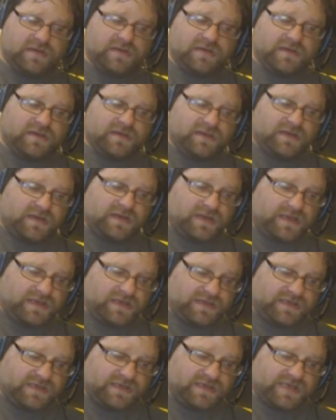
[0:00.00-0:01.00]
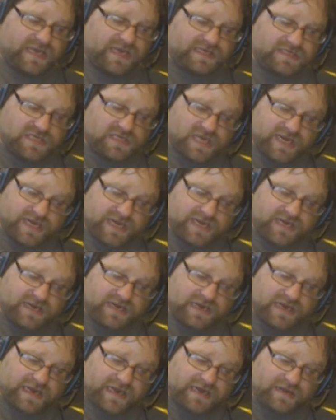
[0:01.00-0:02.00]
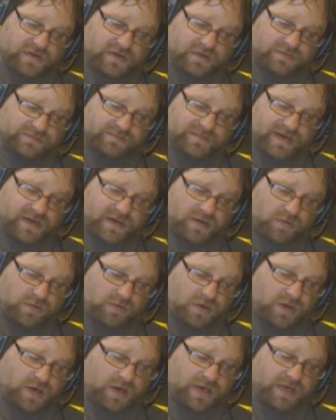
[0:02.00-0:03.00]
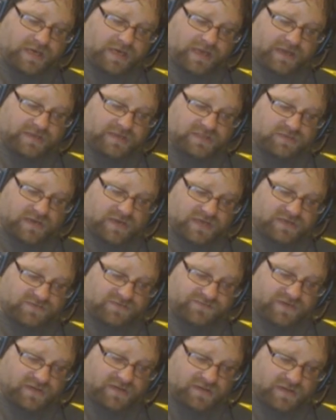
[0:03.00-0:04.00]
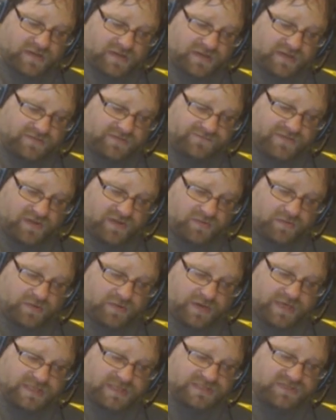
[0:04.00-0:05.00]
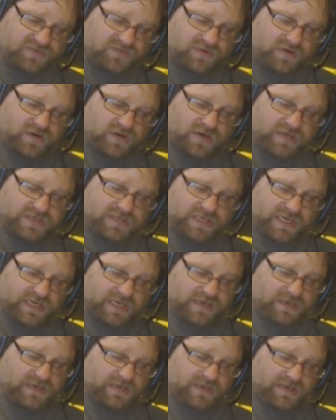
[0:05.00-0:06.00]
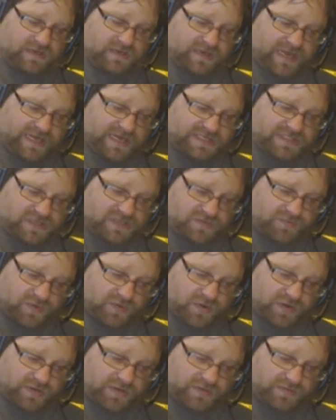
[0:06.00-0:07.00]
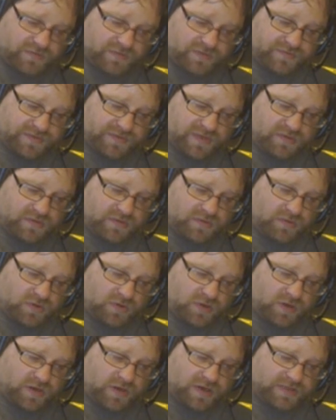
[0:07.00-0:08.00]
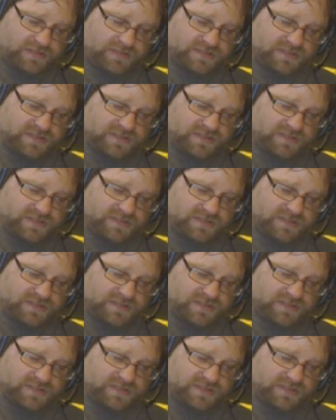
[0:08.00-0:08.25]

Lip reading: the 1999 Golden Bear Award, Toronto Film Critics Award, National Board of the Review Awards,